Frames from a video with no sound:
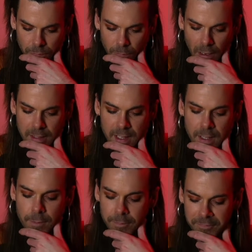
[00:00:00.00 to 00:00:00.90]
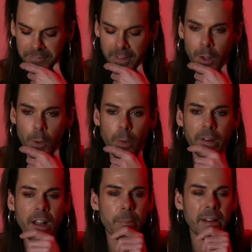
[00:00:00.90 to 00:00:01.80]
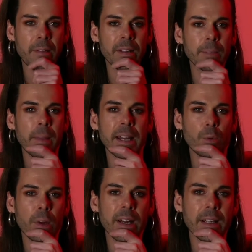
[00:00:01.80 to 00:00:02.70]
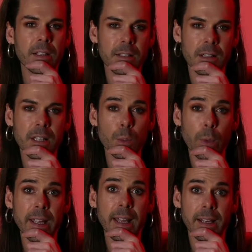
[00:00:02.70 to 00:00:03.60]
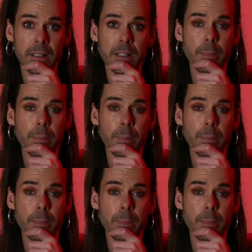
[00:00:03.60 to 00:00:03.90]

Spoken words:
I think I've been having many readings this weekend,